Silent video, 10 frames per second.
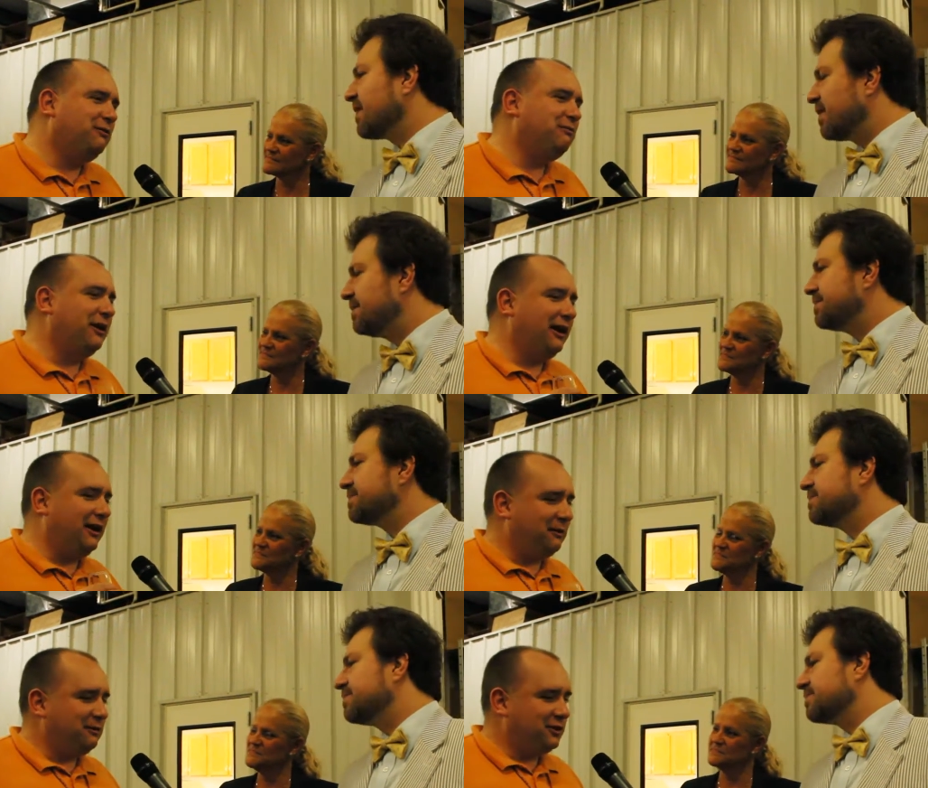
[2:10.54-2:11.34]
Speaker 1: but, and
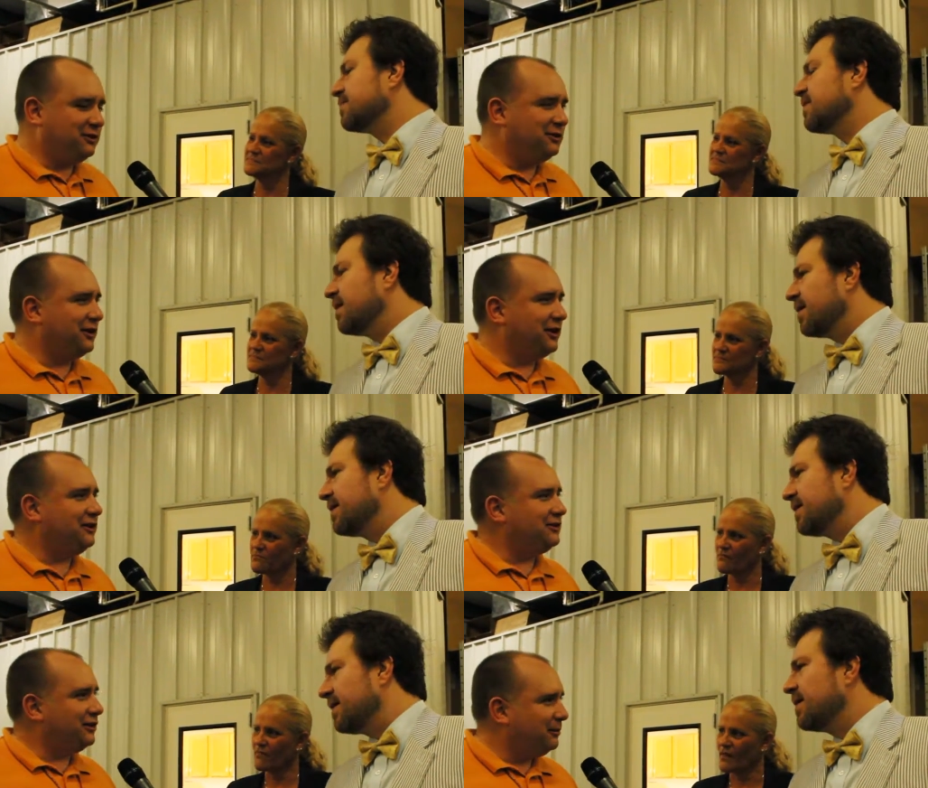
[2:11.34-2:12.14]
I'm used to drinking the
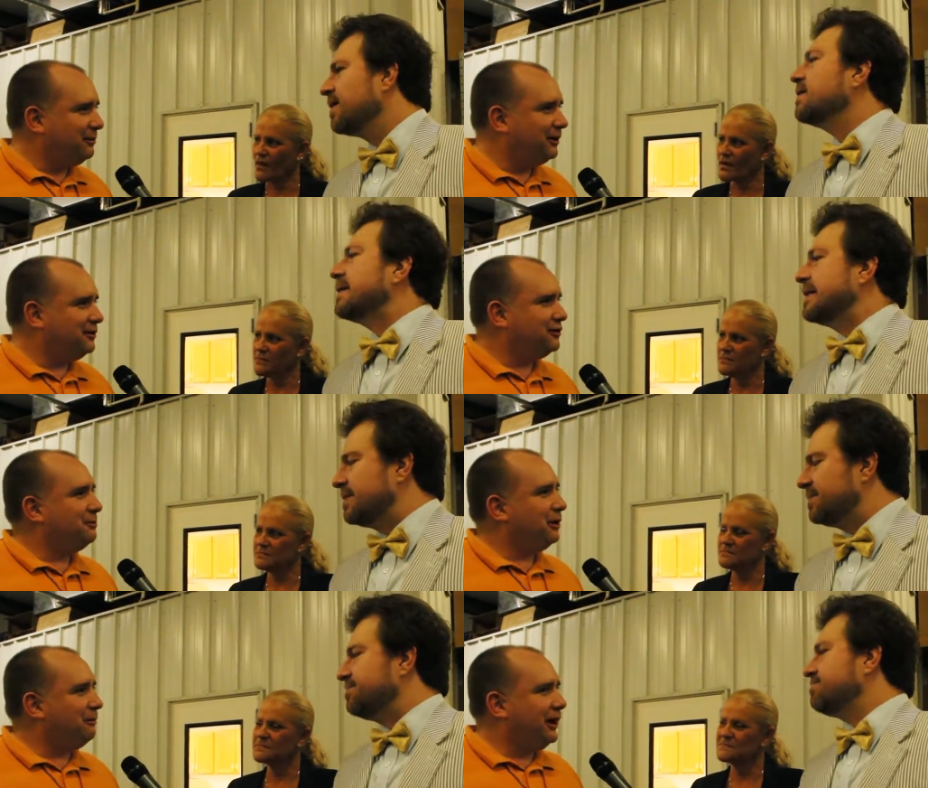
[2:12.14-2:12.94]
single barrel and the
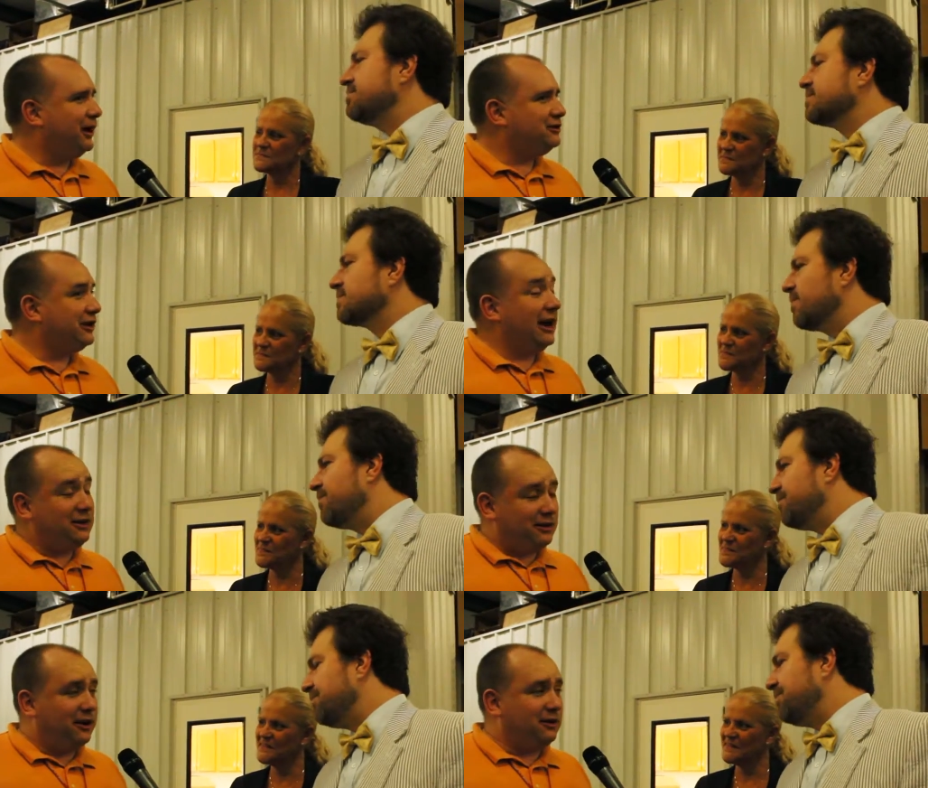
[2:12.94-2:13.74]
small batch and the
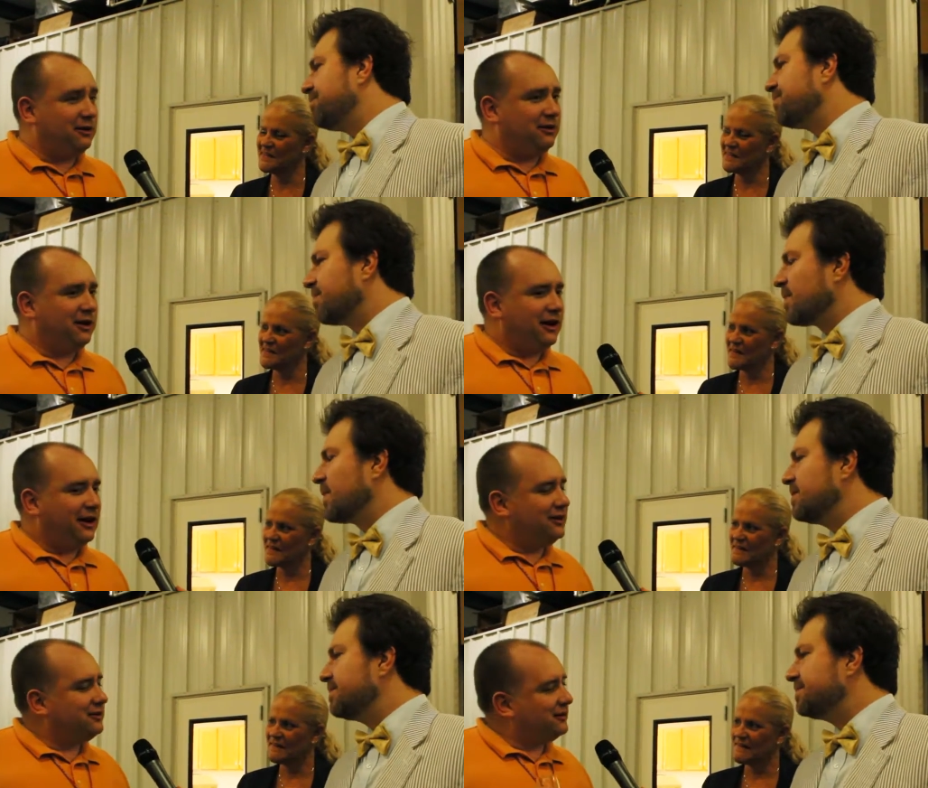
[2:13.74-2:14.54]
yellow,
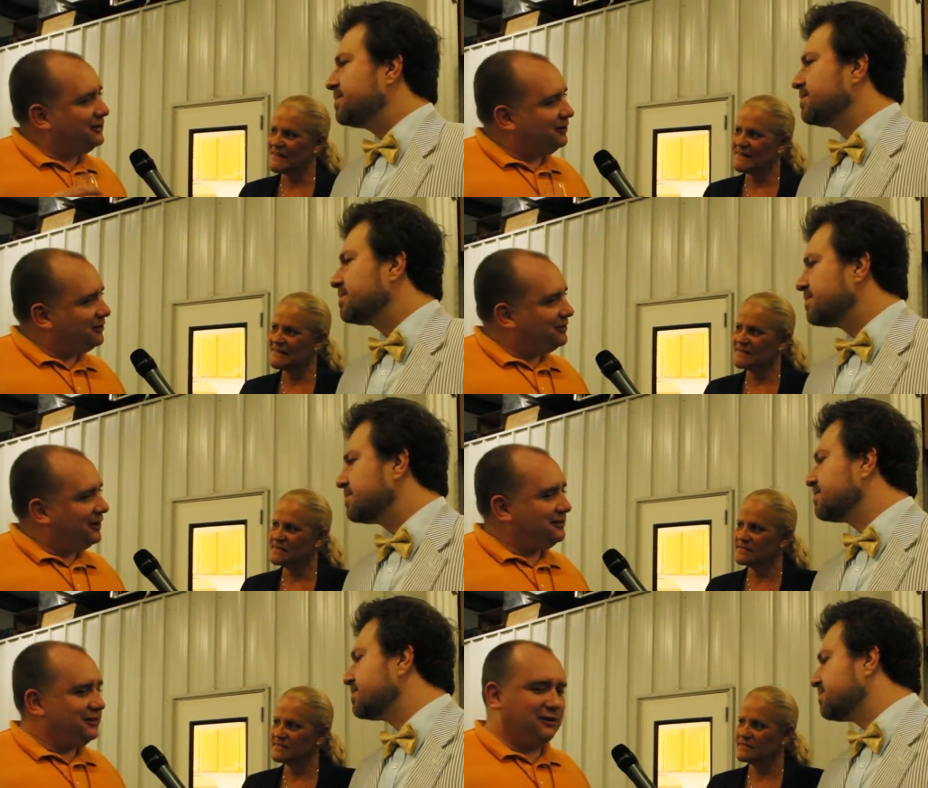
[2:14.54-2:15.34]
and it's a different
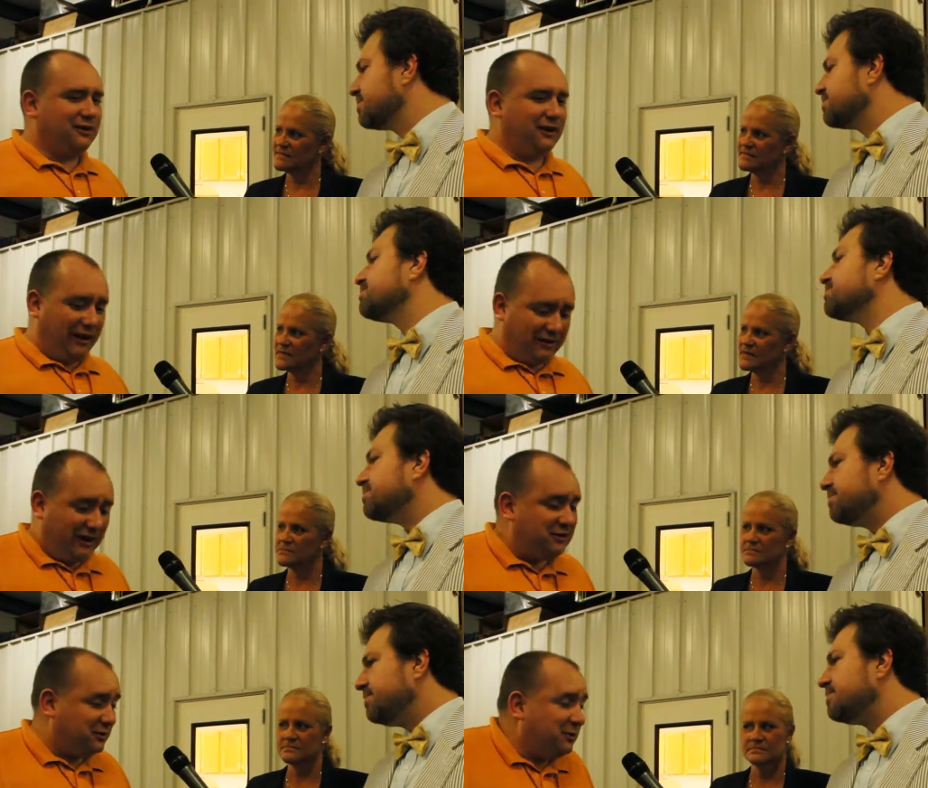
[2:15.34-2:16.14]
taste, and it's like it's
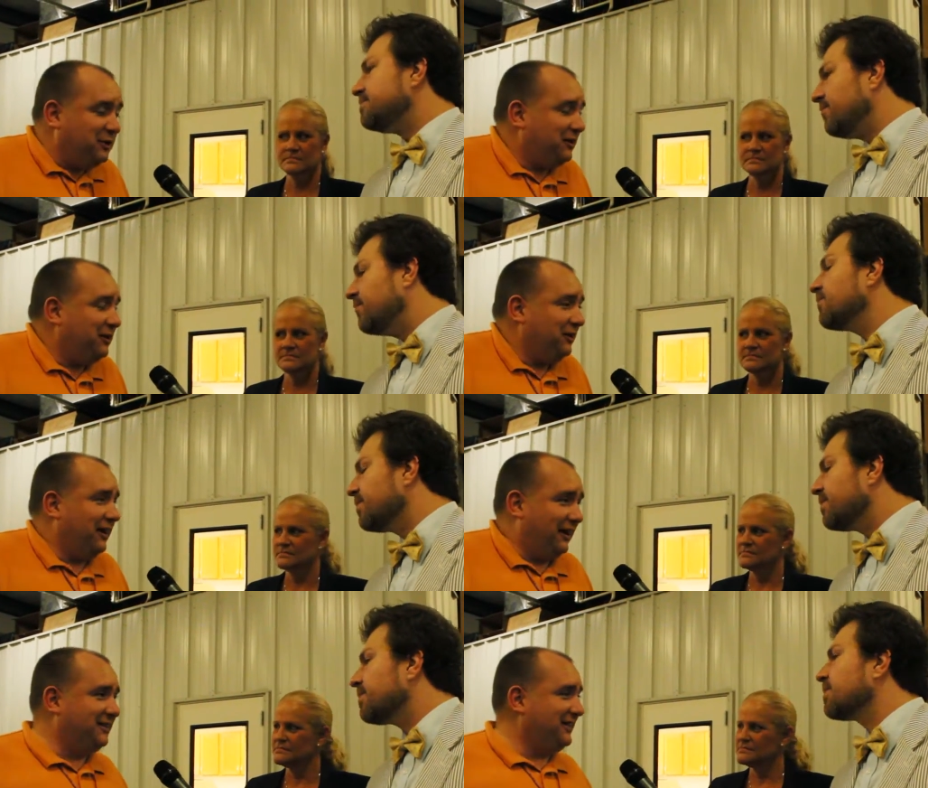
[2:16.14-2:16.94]
actually really good.
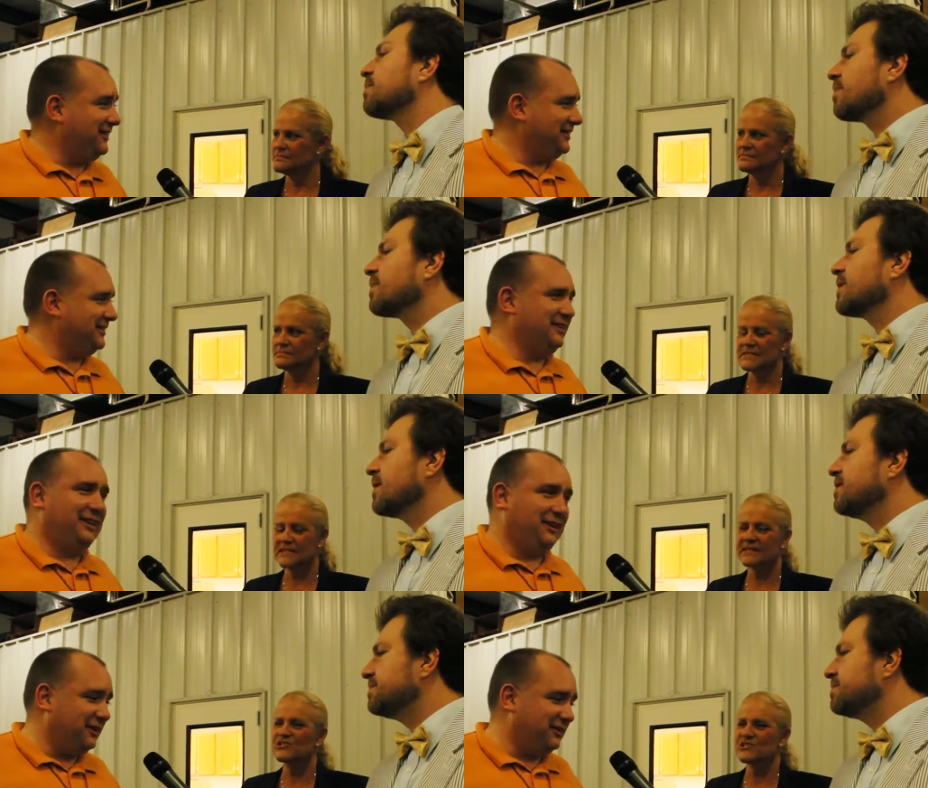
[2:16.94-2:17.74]
I like it, and
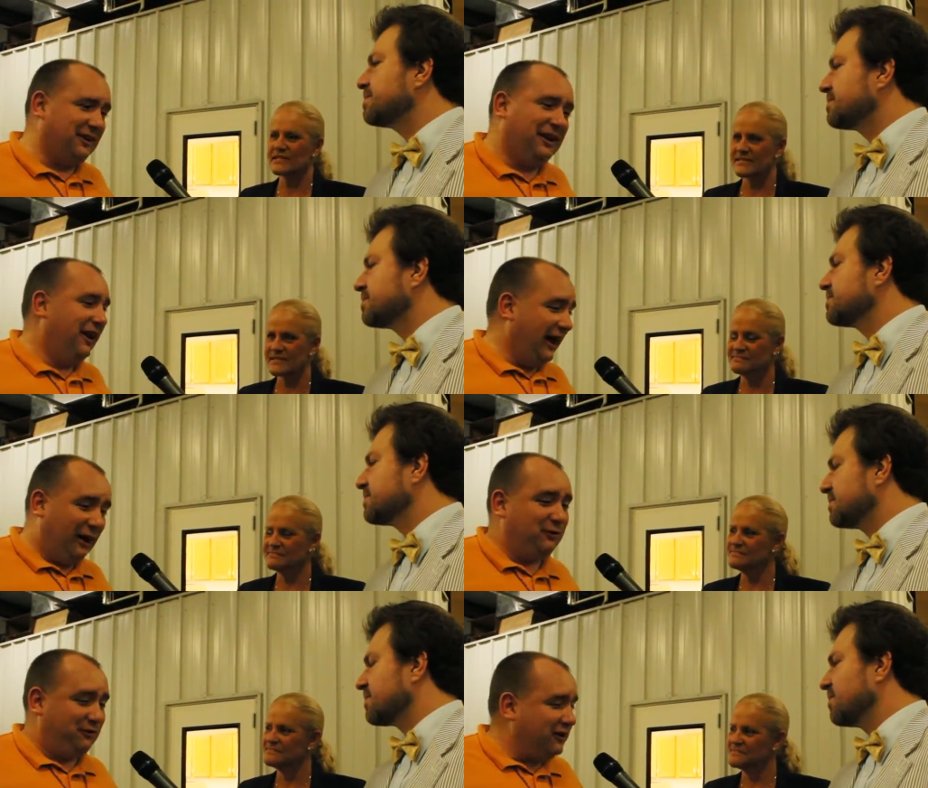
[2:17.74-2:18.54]
like I said, I
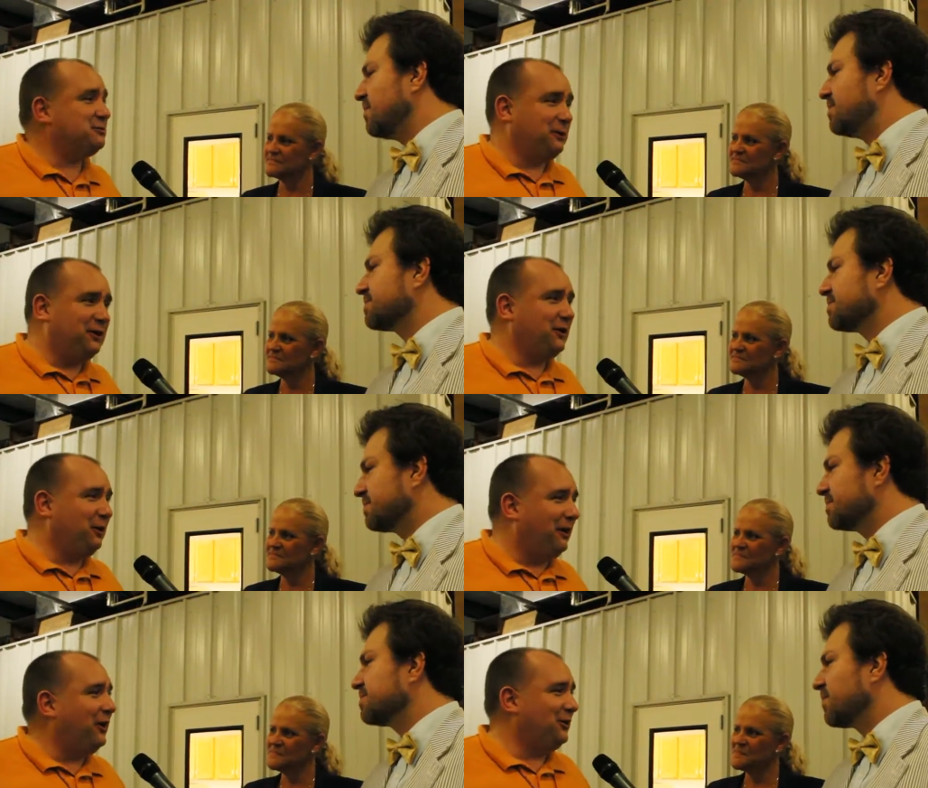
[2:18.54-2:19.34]
would finish probably the whole
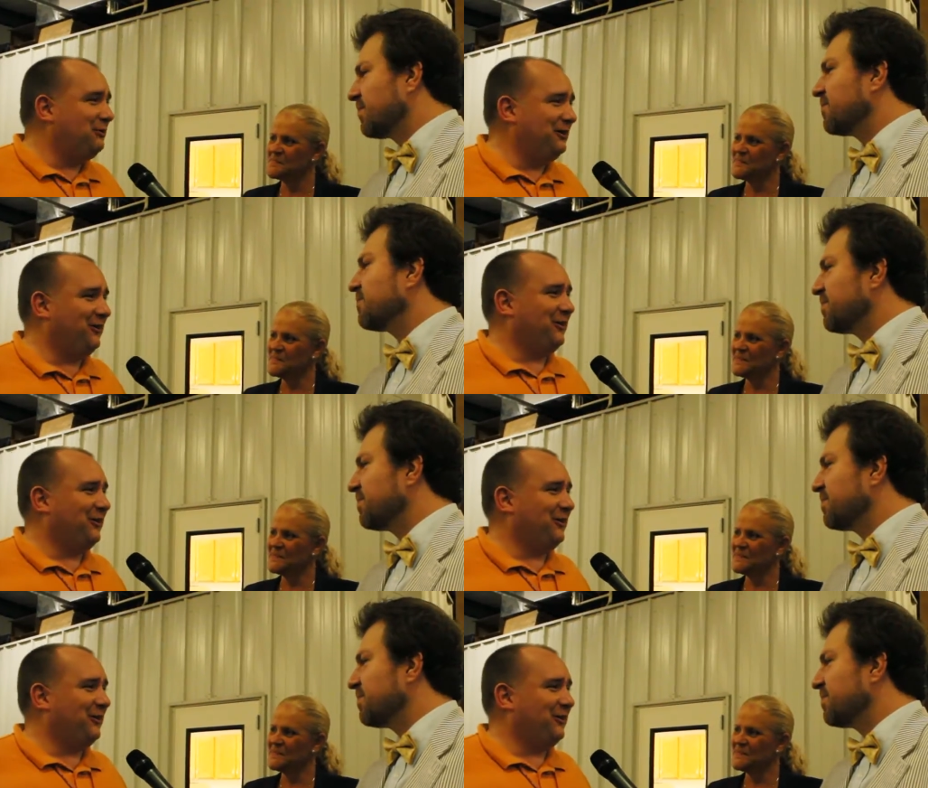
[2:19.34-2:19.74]
bottle before I